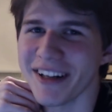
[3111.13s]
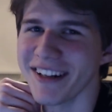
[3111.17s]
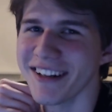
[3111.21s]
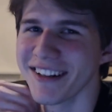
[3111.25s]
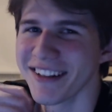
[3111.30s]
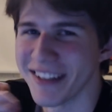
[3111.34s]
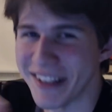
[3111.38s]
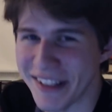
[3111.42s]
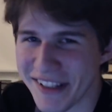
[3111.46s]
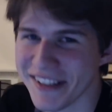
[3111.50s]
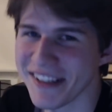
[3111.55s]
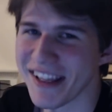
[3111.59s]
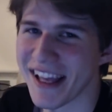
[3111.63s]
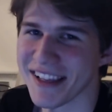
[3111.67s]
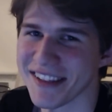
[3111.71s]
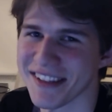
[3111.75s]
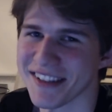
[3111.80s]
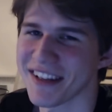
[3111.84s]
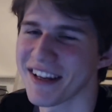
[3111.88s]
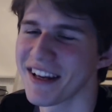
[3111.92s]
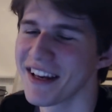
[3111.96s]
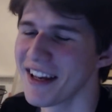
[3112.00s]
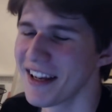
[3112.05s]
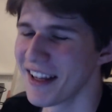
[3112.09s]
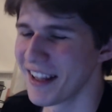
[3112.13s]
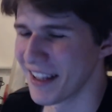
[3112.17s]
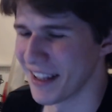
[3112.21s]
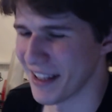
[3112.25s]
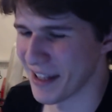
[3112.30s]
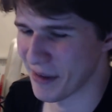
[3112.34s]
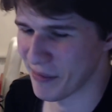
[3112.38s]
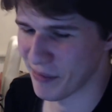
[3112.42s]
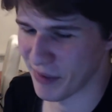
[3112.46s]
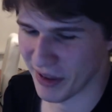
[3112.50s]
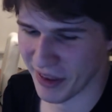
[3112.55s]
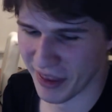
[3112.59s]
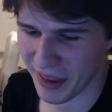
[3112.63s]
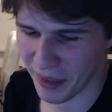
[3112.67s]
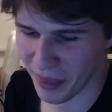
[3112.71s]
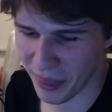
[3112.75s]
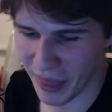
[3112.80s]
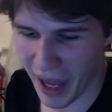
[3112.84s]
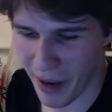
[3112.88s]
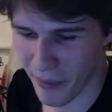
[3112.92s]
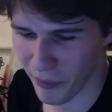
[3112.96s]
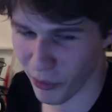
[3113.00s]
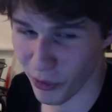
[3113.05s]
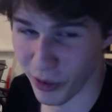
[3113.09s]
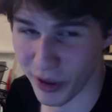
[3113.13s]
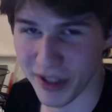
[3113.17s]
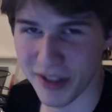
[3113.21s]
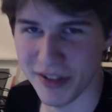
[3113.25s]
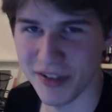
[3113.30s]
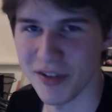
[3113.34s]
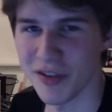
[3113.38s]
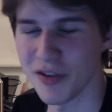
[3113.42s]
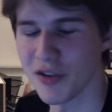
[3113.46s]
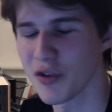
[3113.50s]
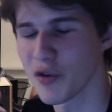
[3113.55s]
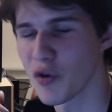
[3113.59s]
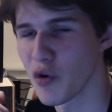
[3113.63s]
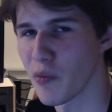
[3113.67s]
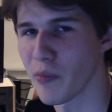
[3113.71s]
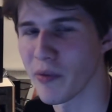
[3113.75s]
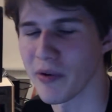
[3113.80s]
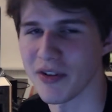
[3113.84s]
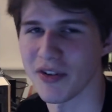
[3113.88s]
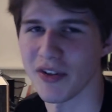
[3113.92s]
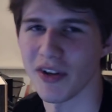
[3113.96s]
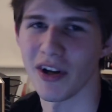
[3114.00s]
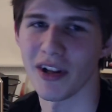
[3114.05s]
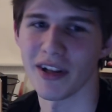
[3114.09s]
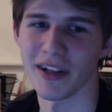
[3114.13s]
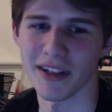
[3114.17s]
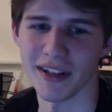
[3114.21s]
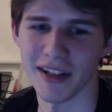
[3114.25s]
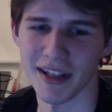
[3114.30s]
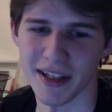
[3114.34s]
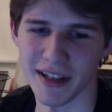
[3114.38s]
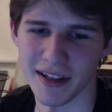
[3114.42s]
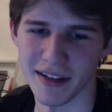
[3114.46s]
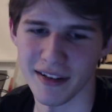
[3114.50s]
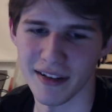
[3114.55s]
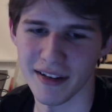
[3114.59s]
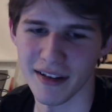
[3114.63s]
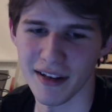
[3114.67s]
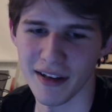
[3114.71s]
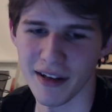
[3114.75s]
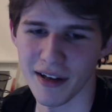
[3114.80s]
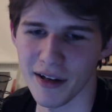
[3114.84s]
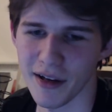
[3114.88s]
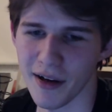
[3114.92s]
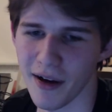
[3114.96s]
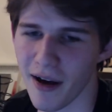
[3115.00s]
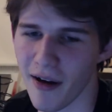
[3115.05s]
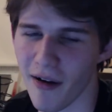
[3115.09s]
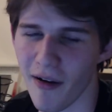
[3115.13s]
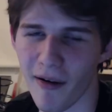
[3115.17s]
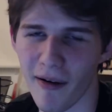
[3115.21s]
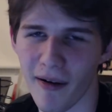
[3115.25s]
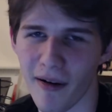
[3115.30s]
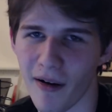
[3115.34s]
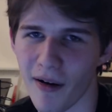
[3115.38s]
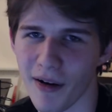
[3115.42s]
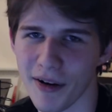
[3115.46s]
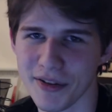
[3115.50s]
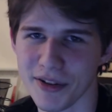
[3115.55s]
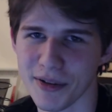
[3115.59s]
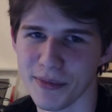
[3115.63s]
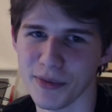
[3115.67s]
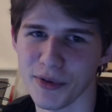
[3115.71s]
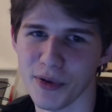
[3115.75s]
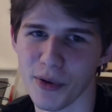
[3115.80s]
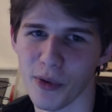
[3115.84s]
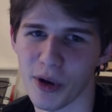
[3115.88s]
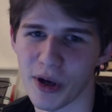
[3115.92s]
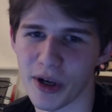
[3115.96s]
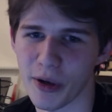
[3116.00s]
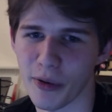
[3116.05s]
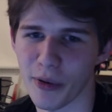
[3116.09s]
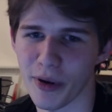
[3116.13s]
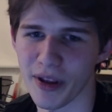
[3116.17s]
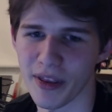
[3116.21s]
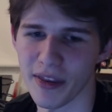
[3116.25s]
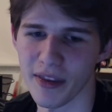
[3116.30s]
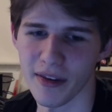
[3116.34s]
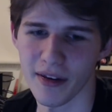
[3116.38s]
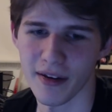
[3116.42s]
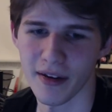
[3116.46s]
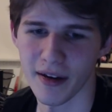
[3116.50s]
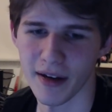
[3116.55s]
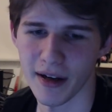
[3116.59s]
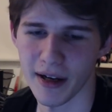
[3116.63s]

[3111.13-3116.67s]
That's like, but that board is super solid, like awesome to work with.